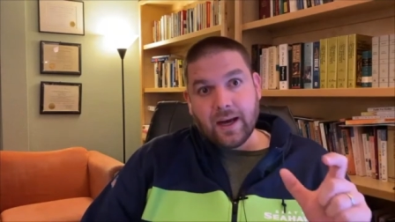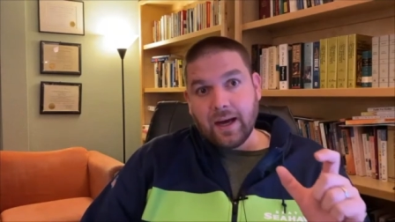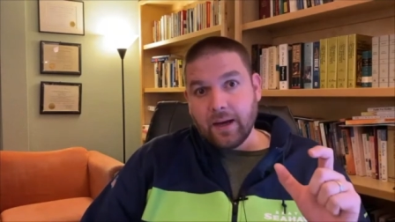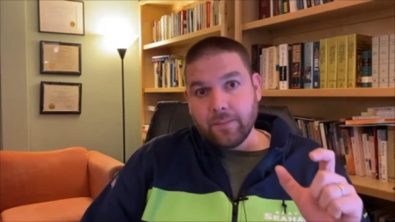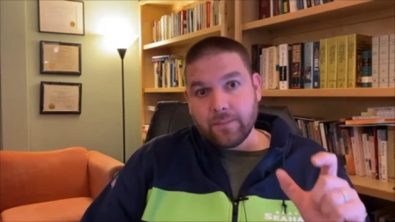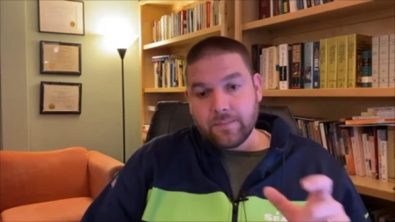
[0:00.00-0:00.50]

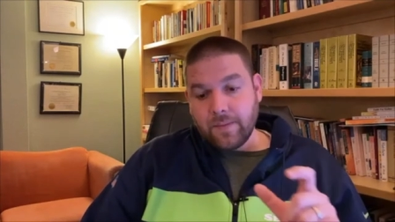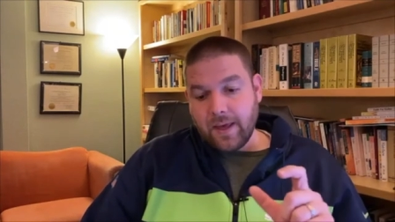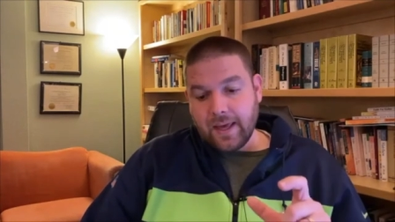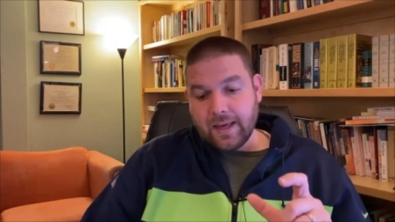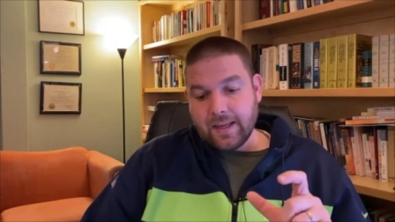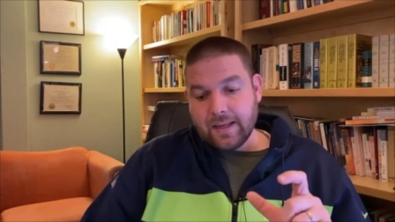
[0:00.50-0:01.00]
um,
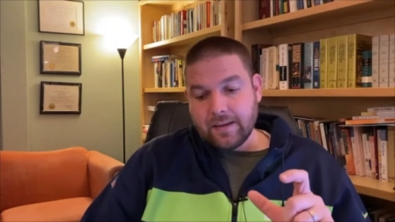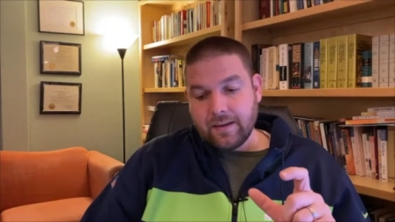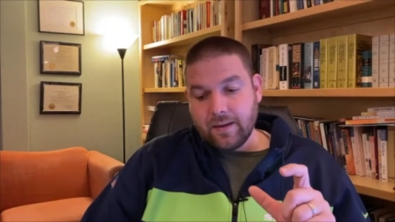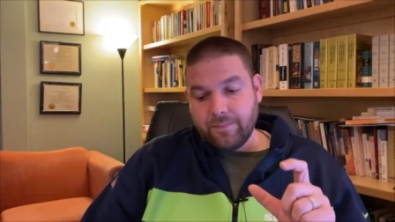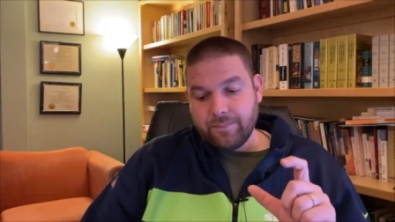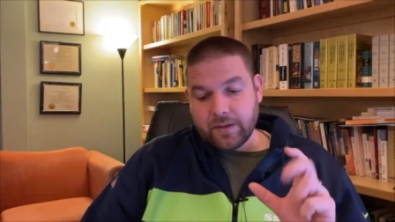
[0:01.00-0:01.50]
and
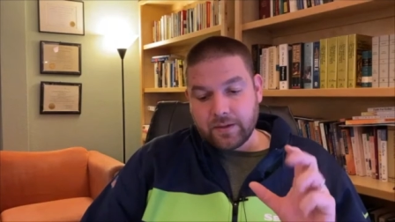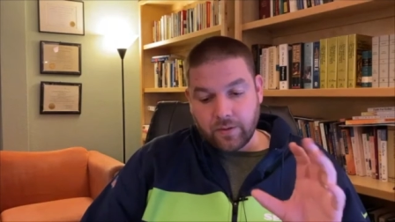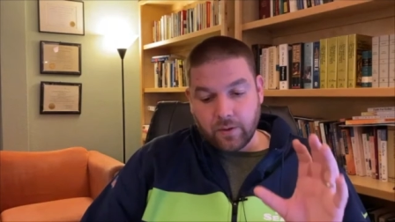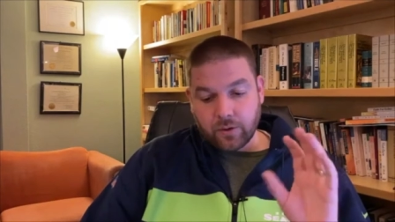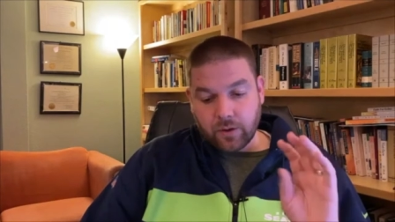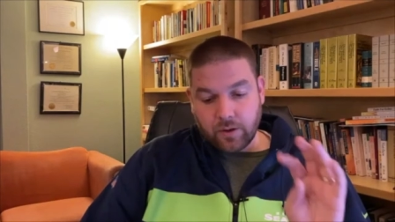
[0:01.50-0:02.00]
and so
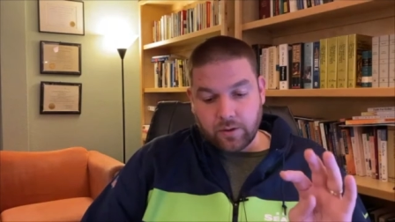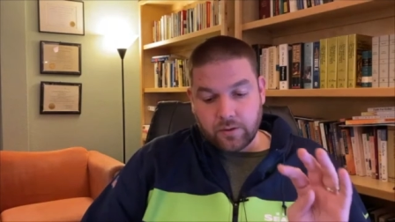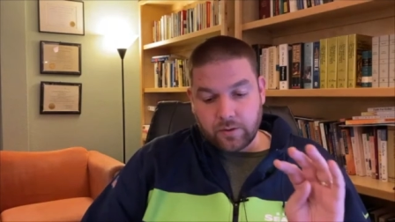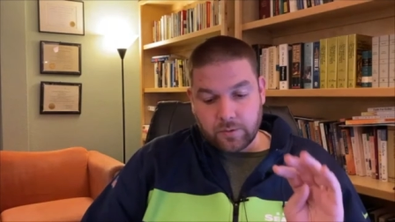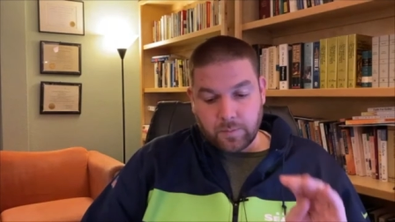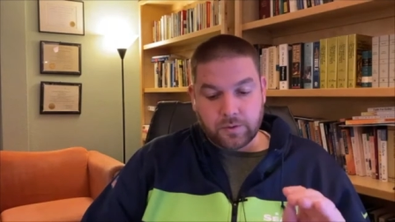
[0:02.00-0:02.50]
they were
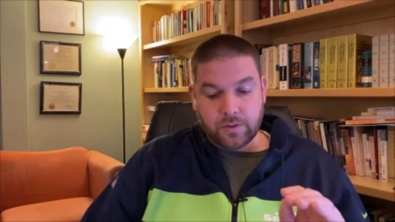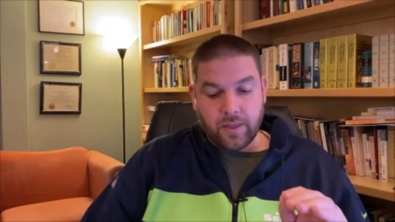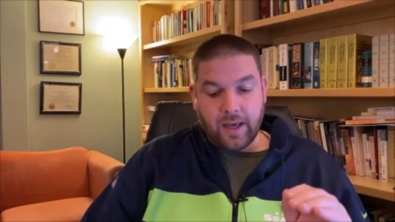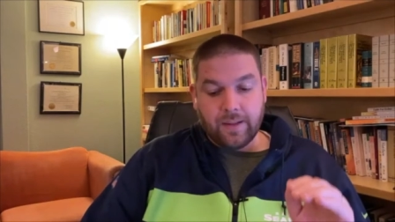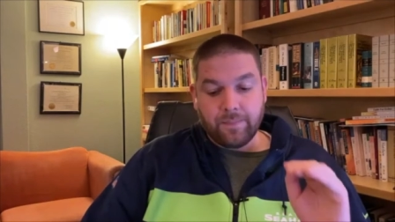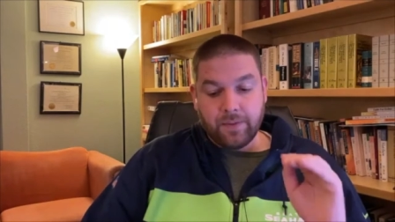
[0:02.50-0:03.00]
supposed to
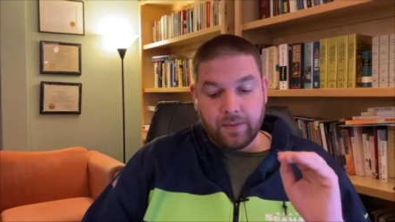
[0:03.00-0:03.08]
do that.